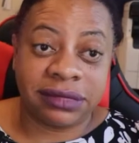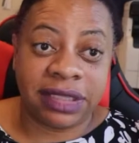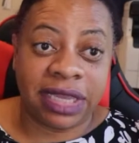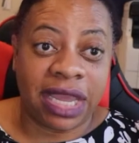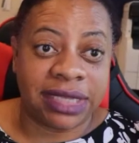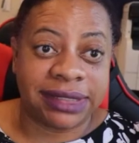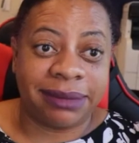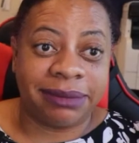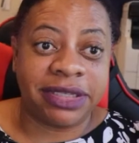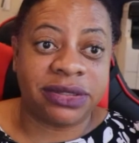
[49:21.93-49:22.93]
Yeah,
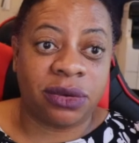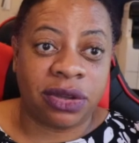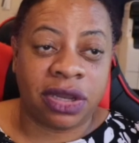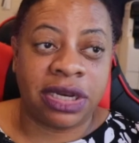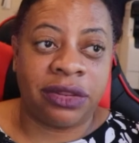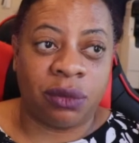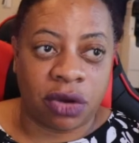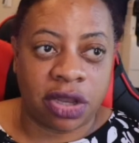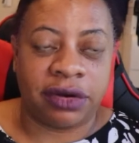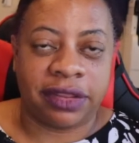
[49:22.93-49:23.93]
something's going on in the
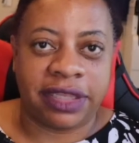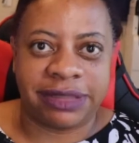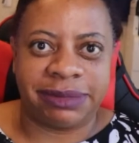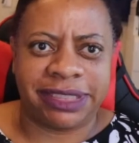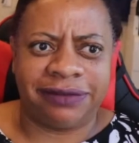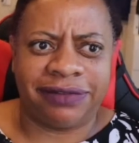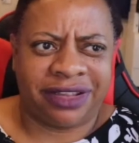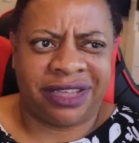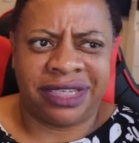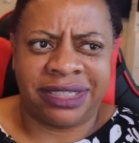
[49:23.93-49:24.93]
water, I think
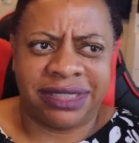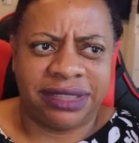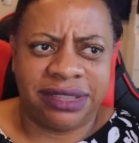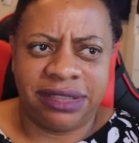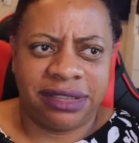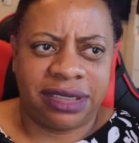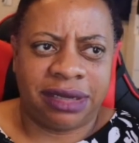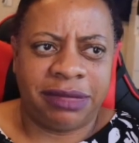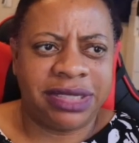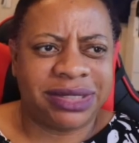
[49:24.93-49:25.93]
specifically, because
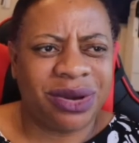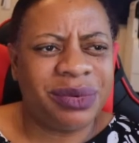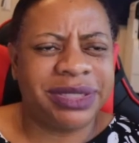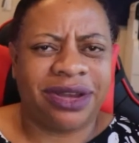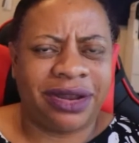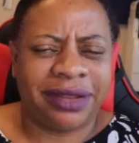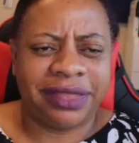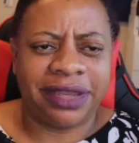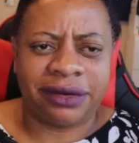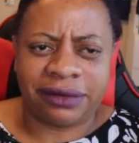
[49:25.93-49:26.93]
it's always hot out
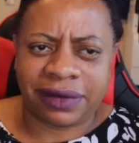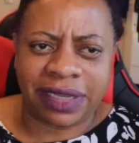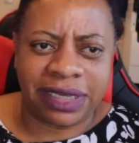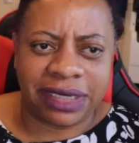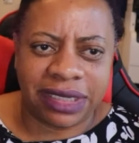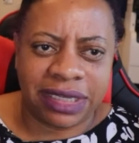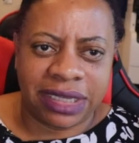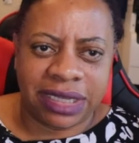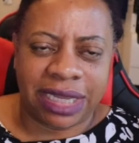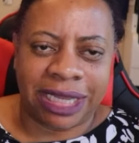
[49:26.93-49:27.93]
there, right?
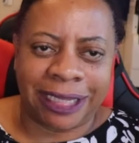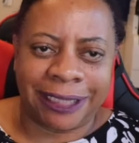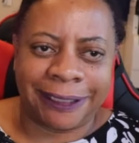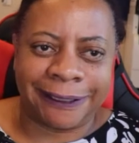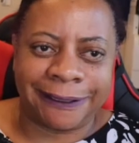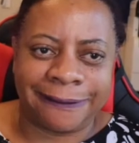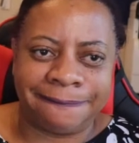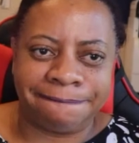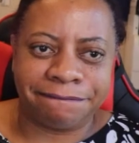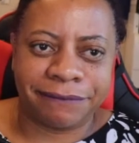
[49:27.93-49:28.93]

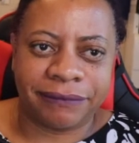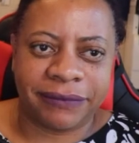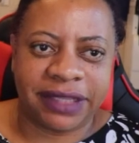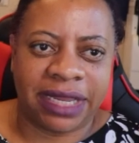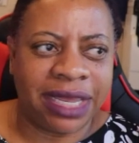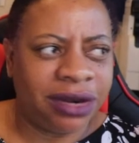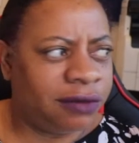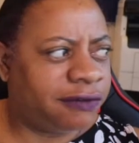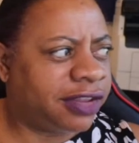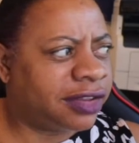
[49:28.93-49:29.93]
And I
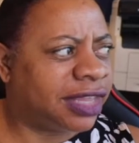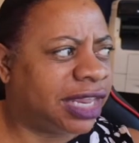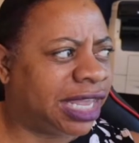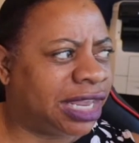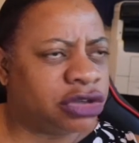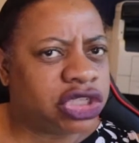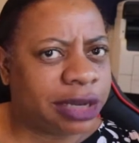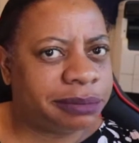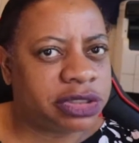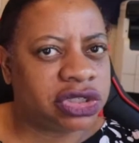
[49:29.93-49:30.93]
don't feel like the air
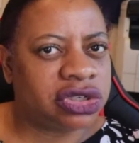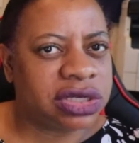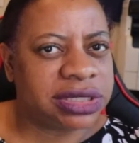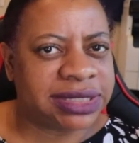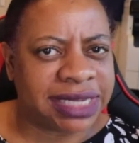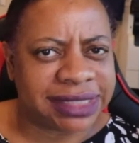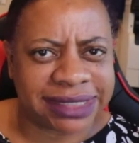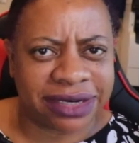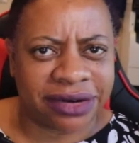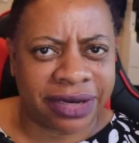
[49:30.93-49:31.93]
temperature is
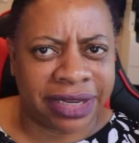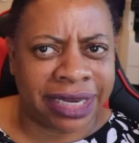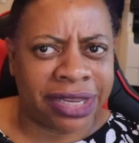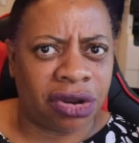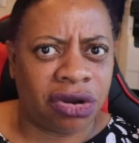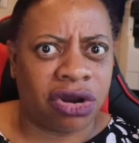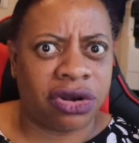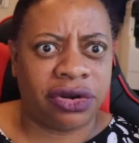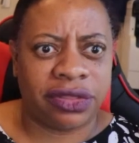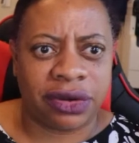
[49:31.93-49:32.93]
necessarily any
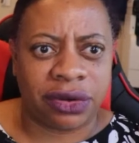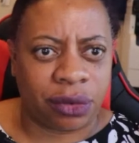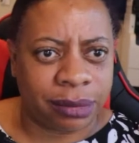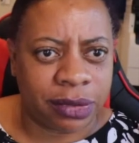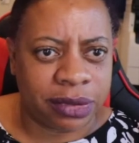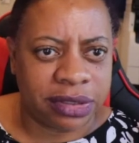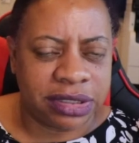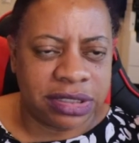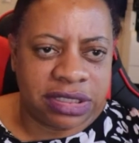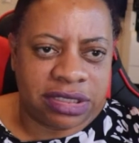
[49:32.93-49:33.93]
hotter than normal,
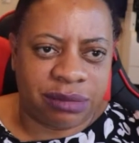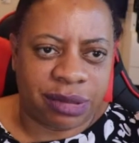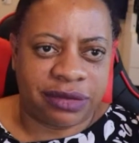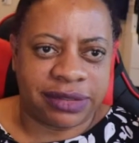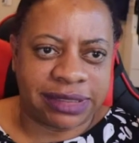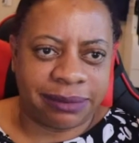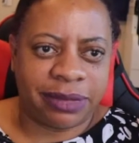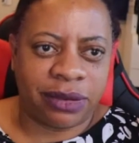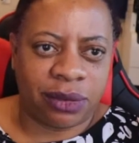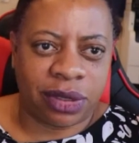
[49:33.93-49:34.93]
but there's
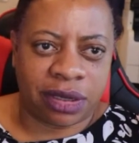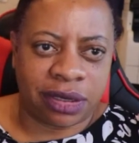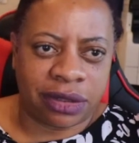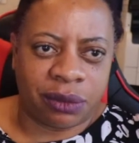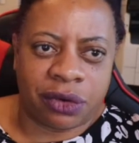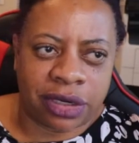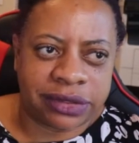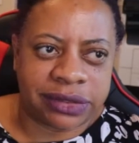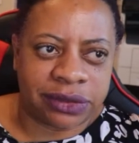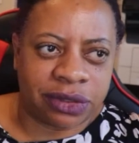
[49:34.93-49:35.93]
something going on in the
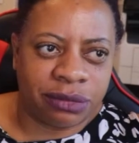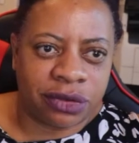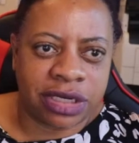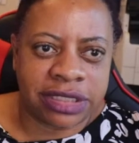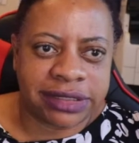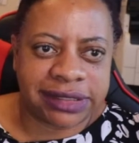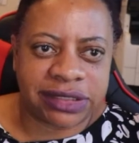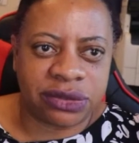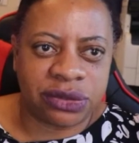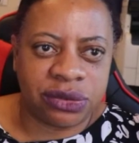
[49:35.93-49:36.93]
water. So good morning,
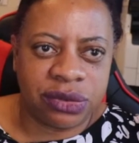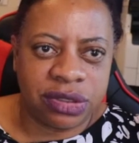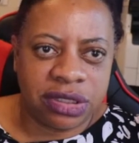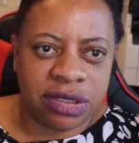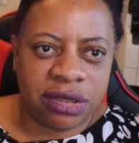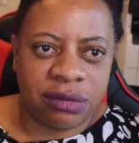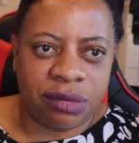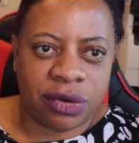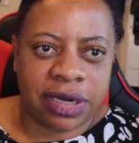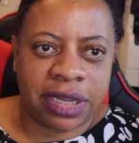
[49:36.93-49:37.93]
Sue,
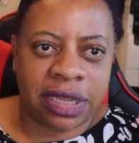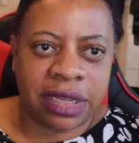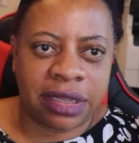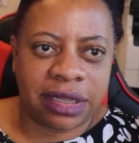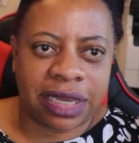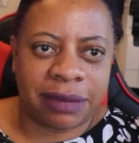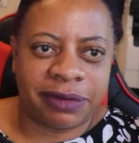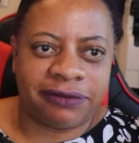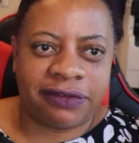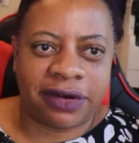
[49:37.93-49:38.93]
Morna,
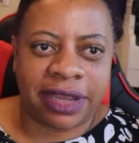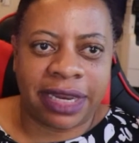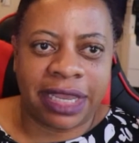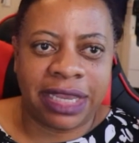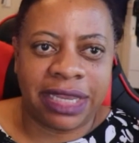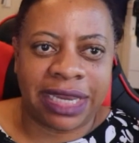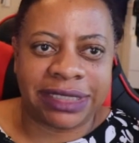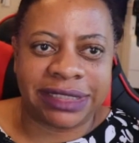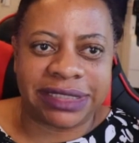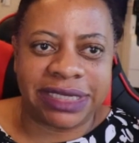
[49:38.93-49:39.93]
happy Friday.
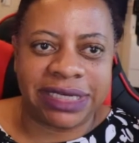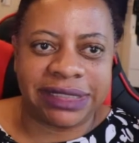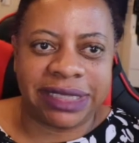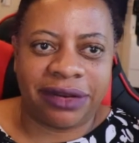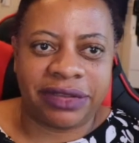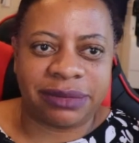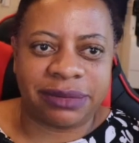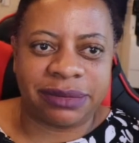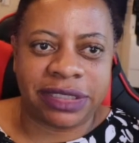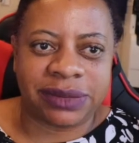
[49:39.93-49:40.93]
And Dean is here this
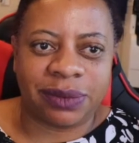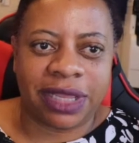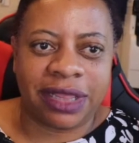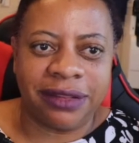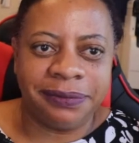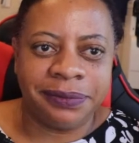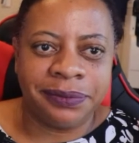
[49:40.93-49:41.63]
morning as well.